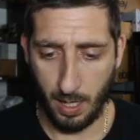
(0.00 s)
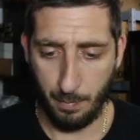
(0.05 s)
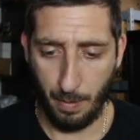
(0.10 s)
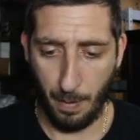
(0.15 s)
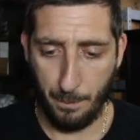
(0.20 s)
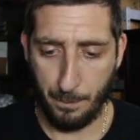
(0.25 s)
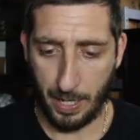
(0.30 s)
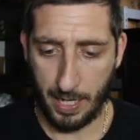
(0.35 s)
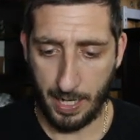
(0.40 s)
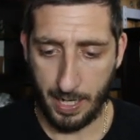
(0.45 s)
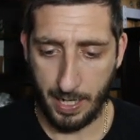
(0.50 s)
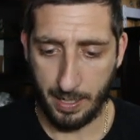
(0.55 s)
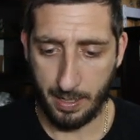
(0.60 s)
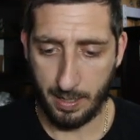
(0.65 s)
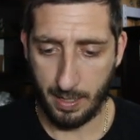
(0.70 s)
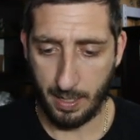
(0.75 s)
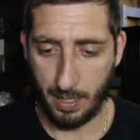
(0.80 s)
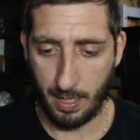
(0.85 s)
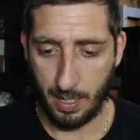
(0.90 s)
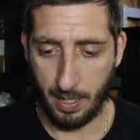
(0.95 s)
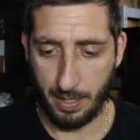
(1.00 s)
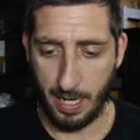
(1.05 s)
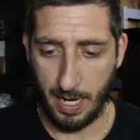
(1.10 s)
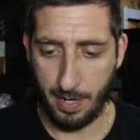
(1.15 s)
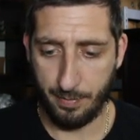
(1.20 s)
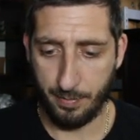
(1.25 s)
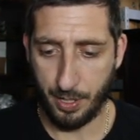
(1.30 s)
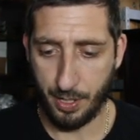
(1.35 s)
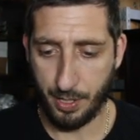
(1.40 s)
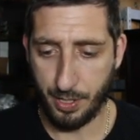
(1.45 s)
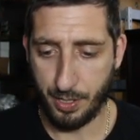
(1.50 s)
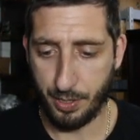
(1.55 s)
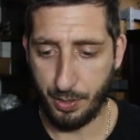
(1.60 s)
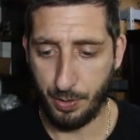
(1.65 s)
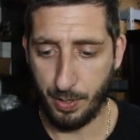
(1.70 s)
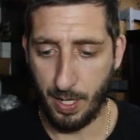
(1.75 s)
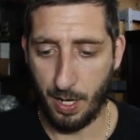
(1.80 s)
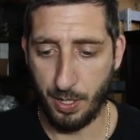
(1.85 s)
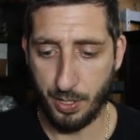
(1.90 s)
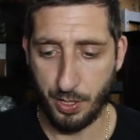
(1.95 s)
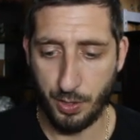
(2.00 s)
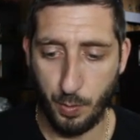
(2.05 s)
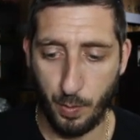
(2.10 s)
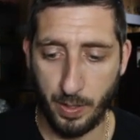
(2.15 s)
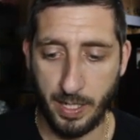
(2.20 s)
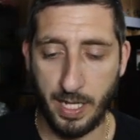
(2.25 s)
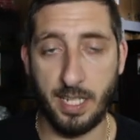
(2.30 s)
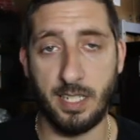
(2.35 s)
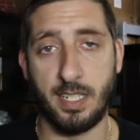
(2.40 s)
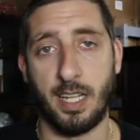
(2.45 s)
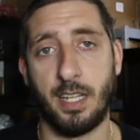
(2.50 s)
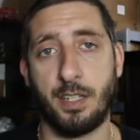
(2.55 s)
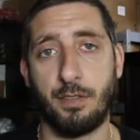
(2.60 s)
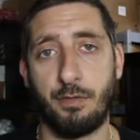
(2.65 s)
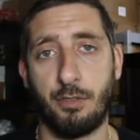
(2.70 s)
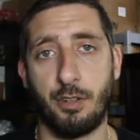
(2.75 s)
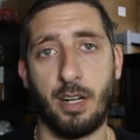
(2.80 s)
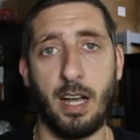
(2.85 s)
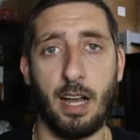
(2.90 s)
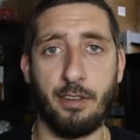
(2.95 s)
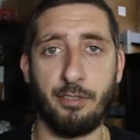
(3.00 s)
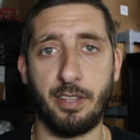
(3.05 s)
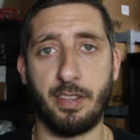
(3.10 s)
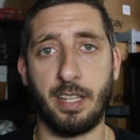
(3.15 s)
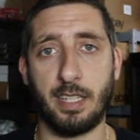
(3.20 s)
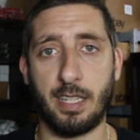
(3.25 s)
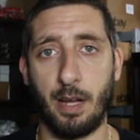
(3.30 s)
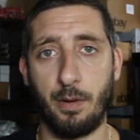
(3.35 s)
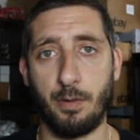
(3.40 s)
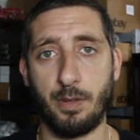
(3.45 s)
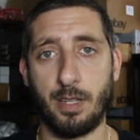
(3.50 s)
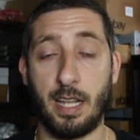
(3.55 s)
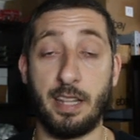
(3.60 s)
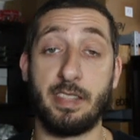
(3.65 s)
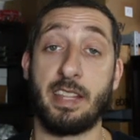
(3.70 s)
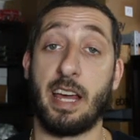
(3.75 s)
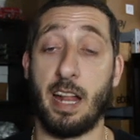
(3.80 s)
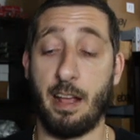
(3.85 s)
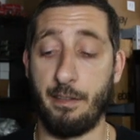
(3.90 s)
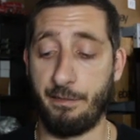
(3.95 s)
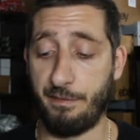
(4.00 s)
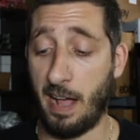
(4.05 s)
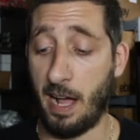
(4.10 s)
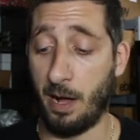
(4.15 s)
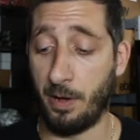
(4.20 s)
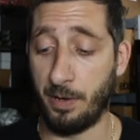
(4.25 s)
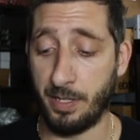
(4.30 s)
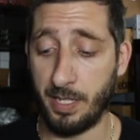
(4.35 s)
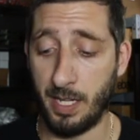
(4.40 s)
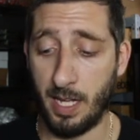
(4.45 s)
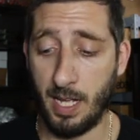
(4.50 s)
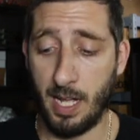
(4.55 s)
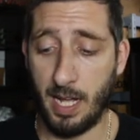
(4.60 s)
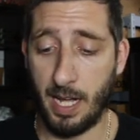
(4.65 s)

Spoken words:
I paid on average $2.28 for everything that I found,